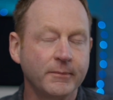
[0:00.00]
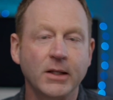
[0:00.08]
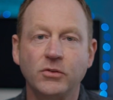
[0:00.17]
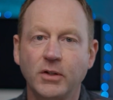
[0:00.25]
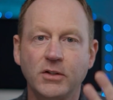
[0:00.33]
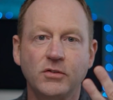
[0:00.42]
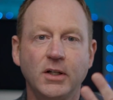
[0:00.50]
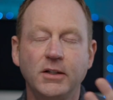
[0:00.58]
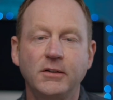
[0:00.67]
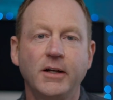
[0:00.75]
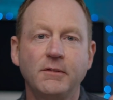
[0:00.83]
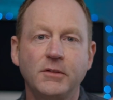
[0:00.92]
So that's a
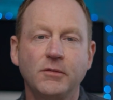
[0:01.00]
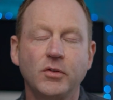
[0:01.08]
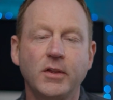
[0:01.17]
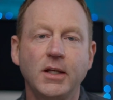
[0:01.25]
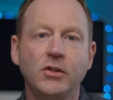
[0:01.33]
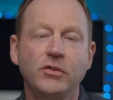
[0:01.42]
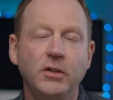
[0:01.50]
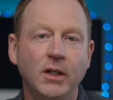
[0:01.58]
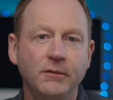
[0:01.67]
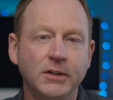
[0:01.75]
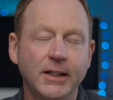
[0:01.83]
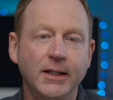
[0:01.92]
ton of different things that you
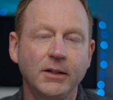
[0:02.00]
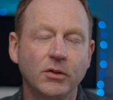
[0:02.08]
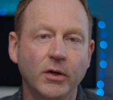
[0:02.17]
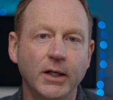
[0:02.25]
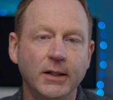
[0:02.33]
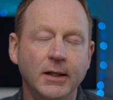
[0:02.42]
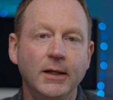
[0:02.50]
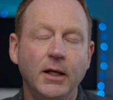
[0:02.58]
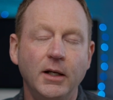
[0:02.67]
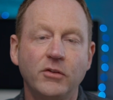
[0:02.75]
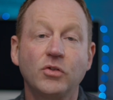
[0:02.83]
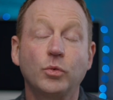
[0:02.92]
have to integrate, and
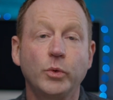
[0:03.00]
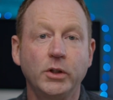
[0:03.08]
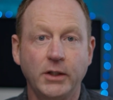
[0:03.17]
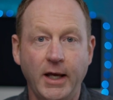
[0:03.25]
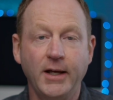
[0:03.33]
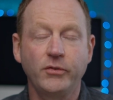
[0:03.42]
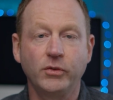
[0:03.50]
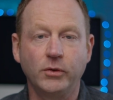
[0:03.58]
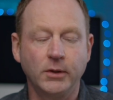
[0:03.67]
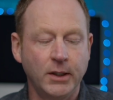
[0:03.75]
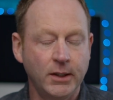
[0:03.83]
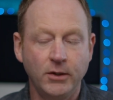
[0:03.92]
it's a real
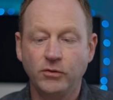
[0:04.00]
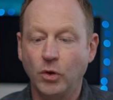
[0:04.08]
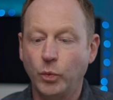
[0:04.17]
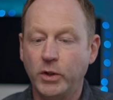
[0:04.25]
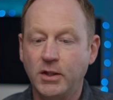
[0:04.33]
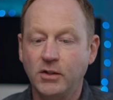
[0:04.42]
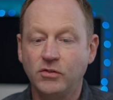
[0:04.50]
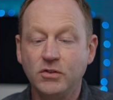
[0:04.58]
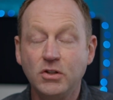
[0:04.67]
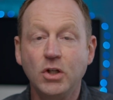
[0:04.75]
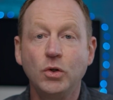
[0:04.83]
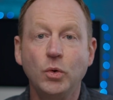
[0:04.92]
hassle. So with this
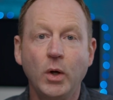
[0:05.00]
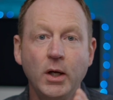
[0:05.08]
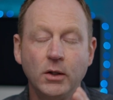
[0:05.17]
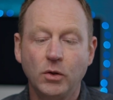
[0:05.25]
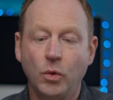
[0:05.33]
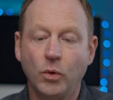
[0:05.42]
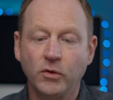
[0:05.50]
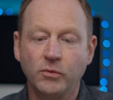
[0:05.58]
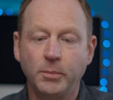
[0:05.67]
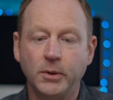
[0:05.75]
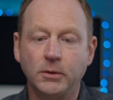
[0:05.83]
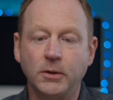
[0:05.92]
new course
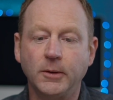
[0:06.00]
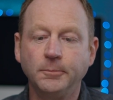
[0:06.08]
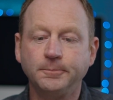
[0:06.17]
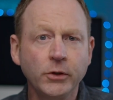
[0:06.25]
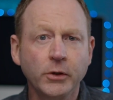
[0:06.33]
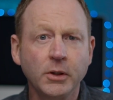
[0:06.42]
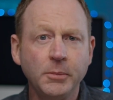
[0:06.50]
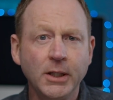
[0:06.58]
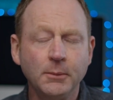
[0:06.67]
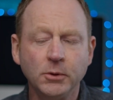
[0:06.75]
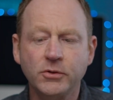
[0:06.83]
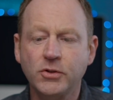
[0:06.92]
builder, you're going to be
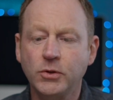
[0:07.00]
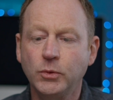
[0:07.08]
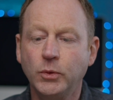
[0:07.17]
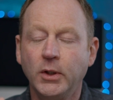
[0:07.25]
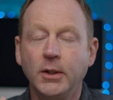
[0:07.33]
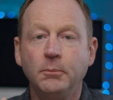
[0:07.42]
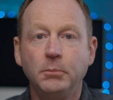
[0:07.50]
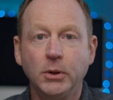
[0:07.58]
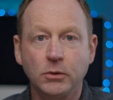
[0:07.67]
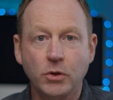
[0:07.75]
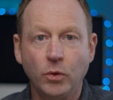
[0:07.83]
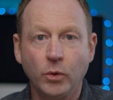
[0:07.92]
able to
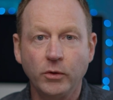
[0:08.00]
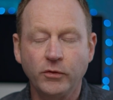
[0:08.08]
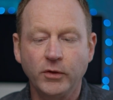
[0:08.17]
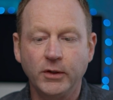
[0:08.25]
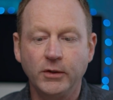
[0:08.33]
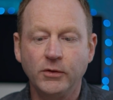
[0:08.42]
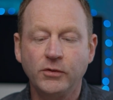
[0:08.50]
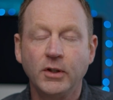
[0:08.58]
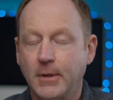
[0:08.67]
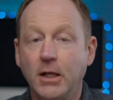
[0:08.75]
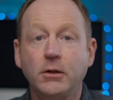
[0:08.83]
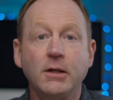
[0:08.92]
build courses.
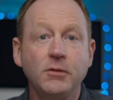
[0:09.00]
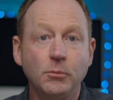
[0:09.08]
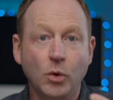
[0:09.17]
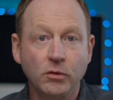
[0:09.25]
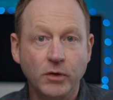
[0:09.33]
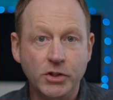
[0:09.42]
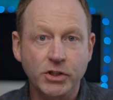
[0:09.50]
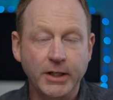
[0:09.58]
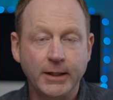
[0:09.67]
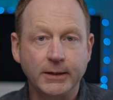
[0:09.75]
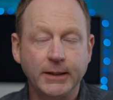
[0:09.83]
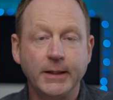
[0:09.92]
It'll give you more
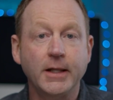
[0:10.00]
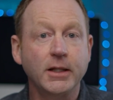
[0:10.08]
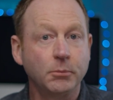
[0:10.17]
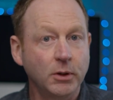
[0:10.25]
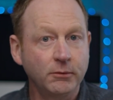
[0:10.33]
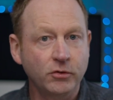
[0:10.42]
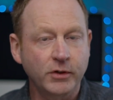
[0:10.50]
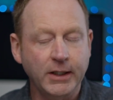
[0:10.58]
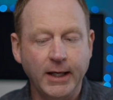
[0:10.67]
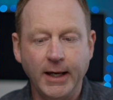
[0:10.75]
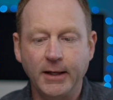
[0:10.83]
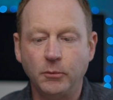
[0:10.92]
functionality than they previously
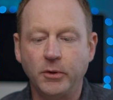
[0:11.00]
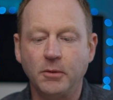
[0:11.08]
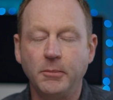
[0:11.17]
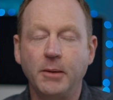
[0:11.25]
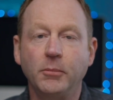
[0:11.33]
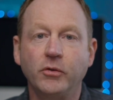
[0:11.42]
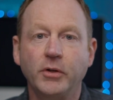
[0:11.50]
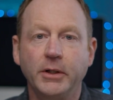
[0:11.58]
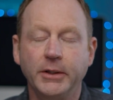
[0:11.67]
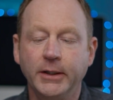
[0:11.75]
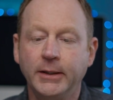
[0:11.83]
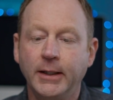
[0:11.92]
had with their members
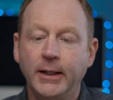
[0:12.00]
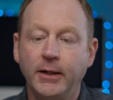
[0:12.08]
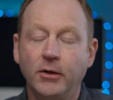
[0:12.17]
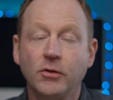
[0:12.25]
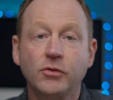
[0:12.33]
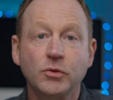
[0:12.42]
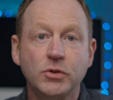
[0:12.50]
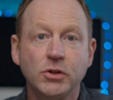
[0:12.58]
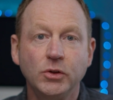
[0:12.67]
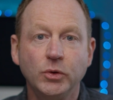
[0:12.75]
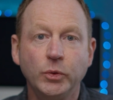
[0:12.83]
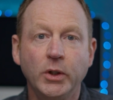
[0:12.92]
area. And also,
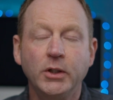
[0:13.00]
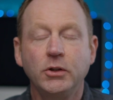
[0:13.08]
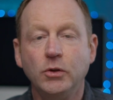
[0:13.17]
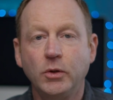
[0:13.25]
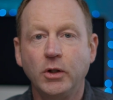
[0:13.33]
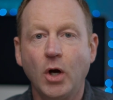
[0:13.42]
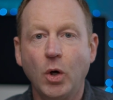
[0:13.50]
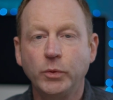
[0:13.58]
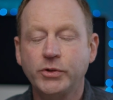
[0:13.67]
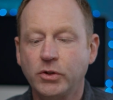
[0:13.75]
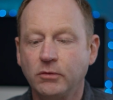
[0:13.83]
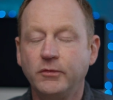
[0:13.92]
too, you can
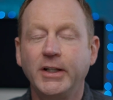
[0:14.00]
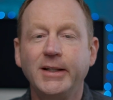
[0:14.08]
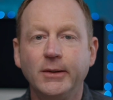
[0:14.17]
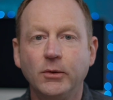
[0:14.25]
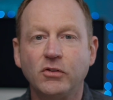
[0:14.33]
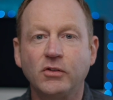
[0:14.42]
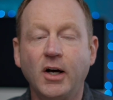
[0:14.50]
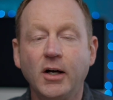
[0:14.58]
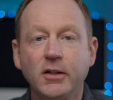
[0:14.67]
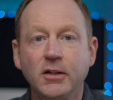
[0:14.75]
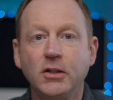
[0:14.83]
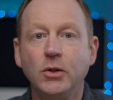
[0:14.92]
host your videos
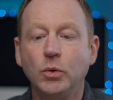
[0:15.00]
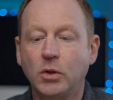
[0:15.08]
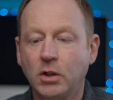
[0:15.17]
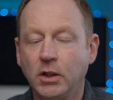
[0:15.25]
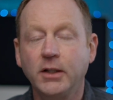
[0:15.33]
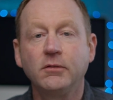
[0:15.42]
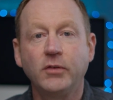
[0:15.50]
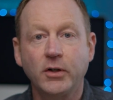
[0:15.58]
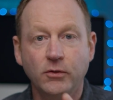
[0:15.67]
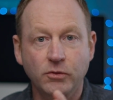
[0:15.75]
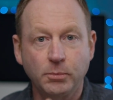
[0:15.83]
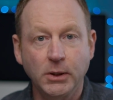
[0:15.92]
on the new
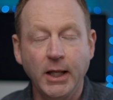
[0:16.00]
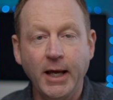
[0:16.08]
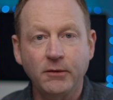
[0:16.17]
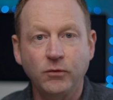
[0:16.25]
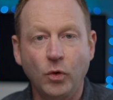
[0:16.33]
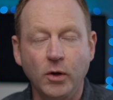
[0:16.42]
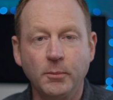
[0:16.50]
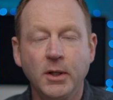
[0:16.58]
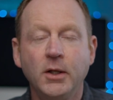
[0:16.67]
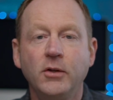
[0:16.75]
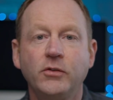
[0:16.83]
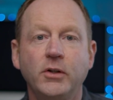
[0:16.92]
ClickFunnels platform.
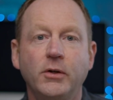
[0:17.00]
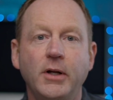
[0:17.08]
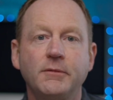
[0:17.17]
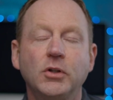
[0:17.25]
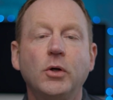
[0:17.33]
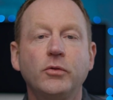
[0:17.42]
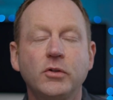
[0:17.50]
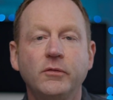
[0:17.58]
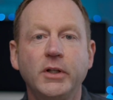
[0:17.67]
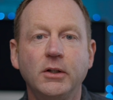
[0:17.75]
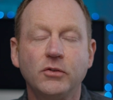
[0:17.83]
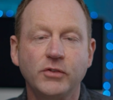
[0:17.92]
So you don't have to host your
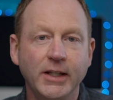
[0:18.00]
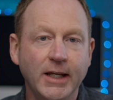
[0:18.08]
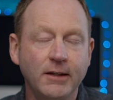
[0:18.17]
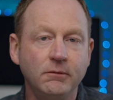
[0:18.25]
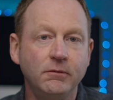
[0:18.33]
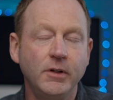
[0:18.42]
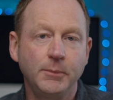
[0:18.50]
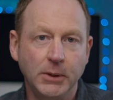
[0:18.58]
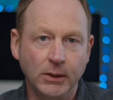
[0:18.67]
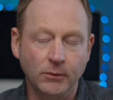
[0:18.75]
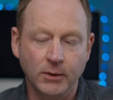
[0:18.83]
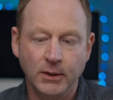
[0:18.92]
videos, say, at
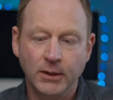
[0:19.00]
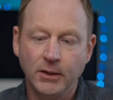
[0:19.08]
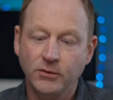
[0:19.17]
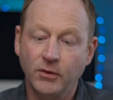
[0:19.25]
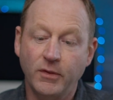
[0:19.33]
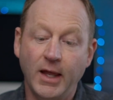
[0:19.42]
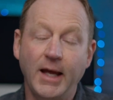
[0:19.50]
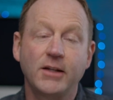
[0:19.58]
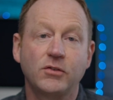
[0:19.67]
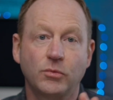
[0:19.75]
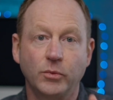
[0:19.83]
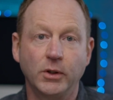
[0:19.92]
Vimeo. So
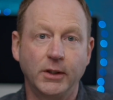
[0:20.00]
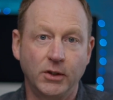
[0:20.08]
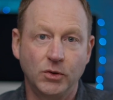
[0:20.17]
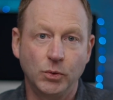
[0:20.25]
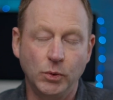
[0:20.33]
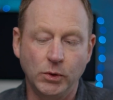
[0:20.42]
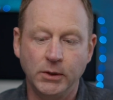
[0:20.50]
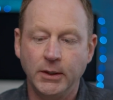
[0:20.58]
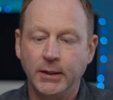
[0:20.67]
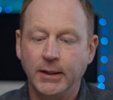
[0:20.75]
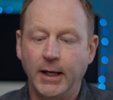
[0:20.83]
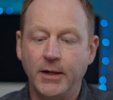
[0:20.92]
that's really cool.
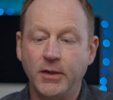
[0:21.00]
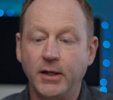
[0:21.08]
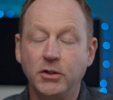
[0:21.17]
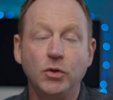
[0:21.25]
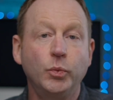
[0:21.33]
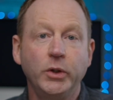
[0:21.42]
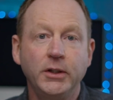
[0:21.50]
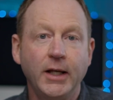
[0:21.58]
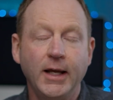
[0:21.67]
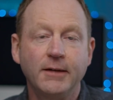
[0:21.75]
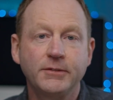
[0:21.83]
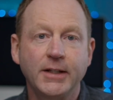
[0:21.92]
And then you wouldn't
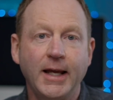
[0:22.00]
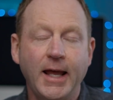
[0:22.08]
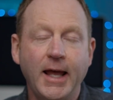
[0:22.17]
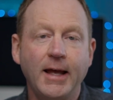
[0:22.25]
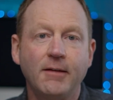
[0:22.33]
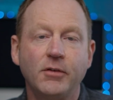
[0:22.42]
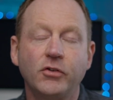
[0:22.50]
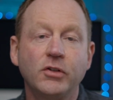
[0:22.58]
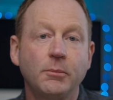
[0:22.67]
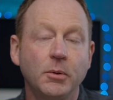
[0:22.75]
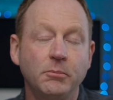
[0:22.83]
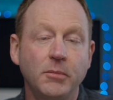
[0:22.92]
have to have a separate